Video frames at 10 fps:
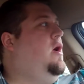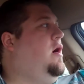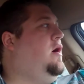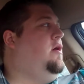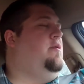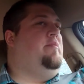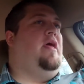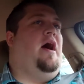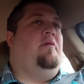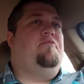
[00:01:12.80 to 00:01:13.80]

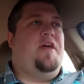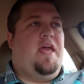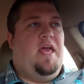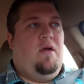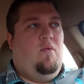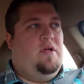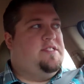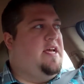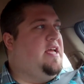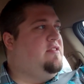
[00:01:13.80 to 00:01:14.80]
I'm thinking
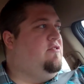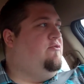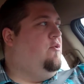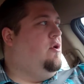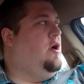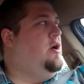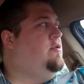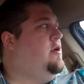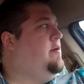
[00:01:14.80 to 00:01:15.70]
once I get to 400,